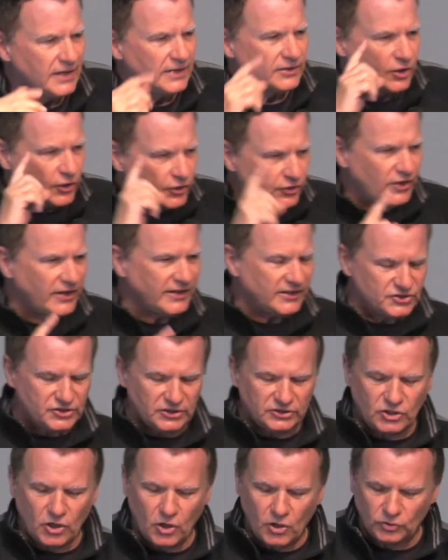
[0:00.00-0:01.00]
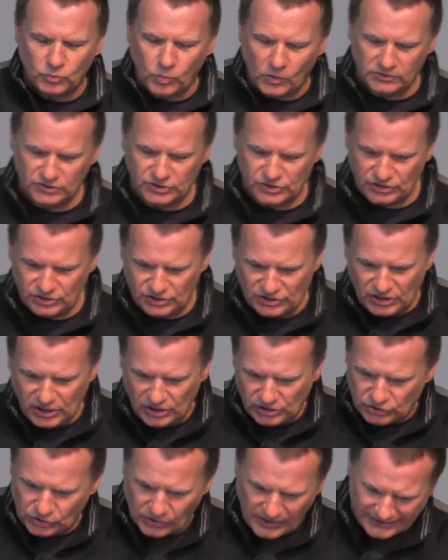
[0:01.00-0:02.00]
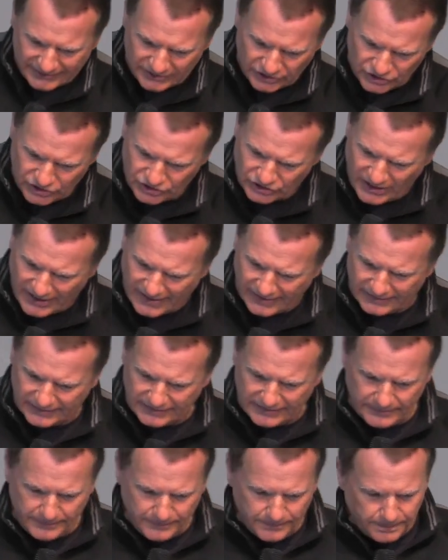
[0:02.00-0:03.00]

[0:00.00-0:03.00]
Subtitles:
the things that God wants us to understand.